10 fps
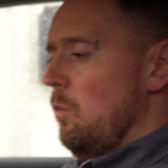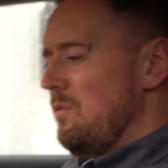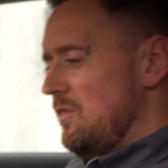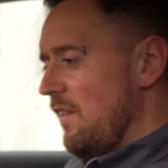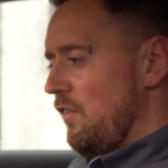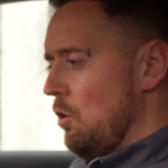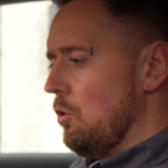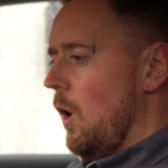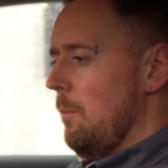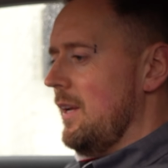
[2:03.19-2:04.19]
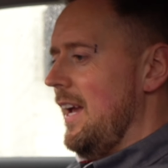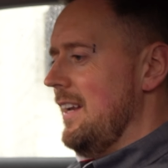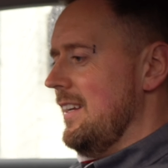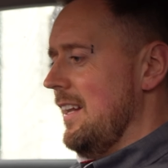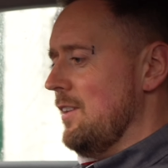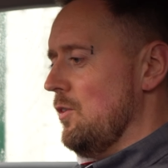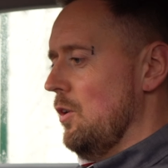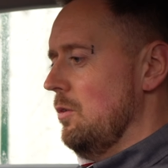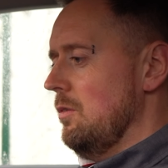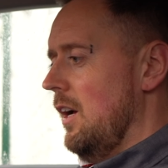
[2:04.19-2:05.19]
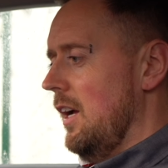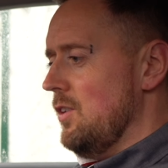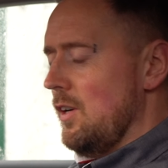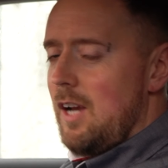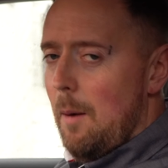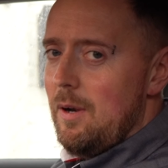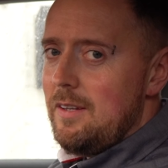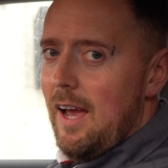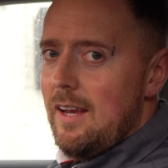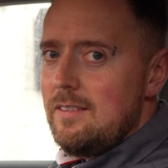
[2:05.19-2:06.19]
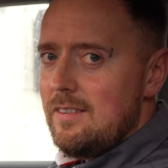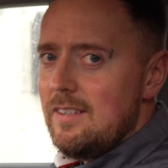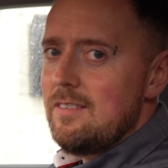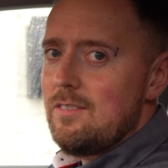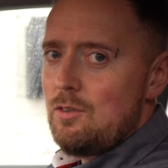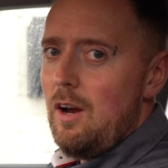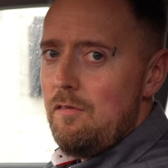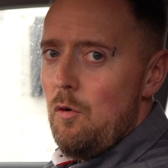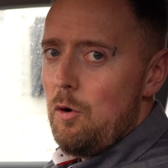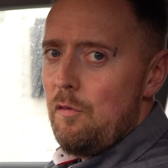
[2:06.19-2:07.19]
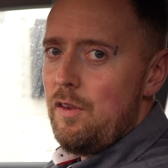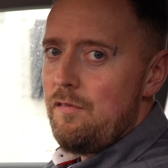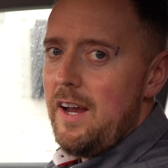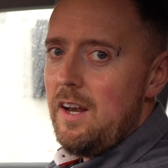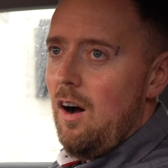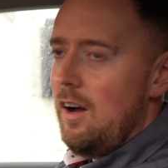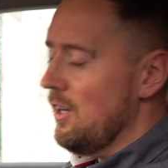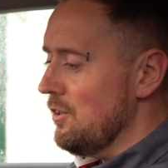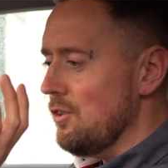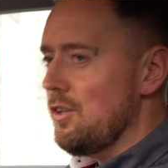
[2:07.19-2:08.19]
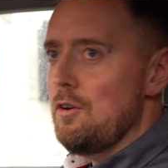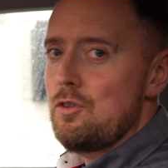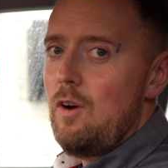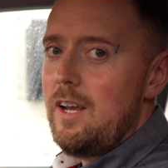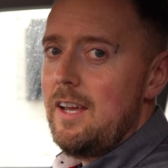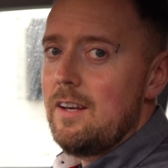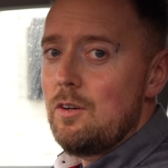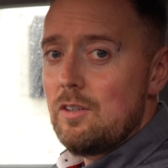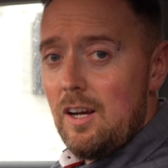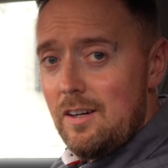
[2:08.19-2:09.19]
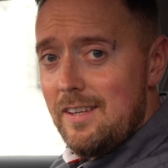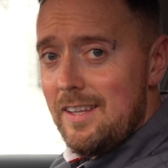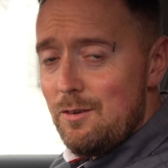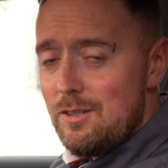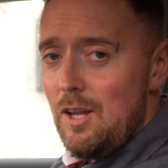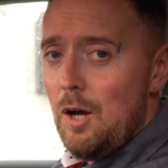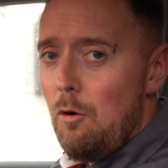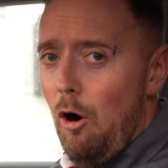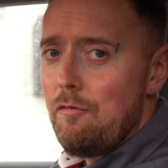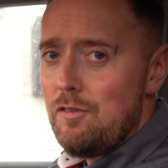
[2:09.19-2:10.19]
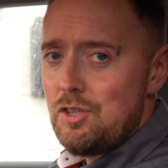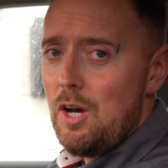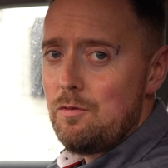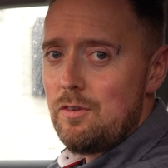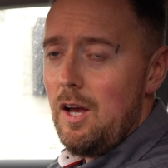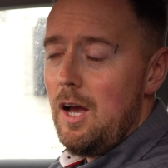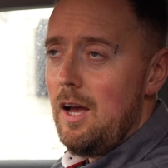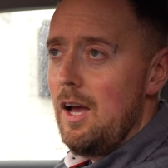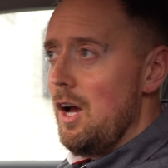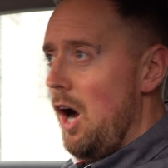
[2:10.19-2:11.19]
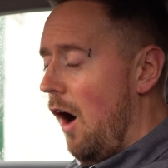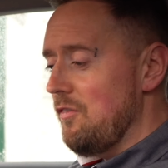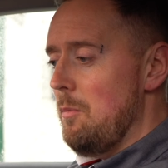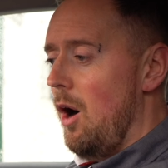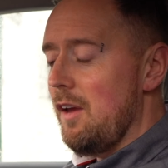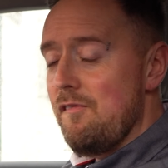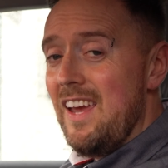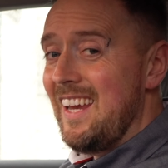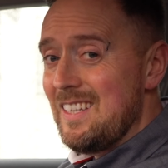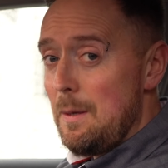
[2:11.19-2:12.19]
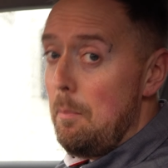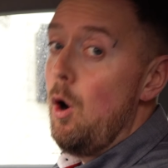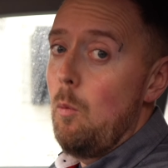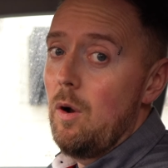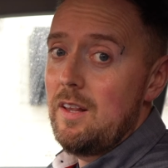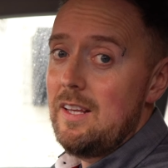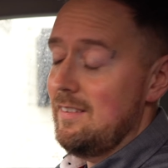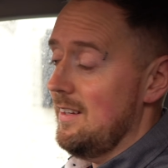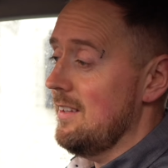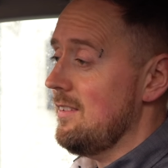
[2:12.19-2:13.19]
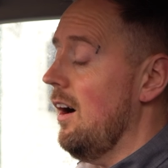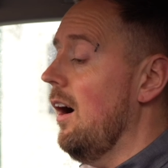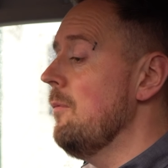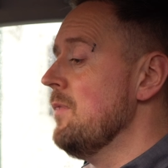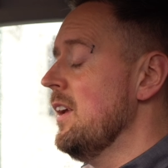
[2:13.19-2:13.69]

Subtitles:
Difficult, complicated install. It took a couple of days. This isn't straightforward or for the faint heart. It doesn't just go straight in, because like I said, there is no off-the-shelf aftermarket fitting kit to put one of these in this car.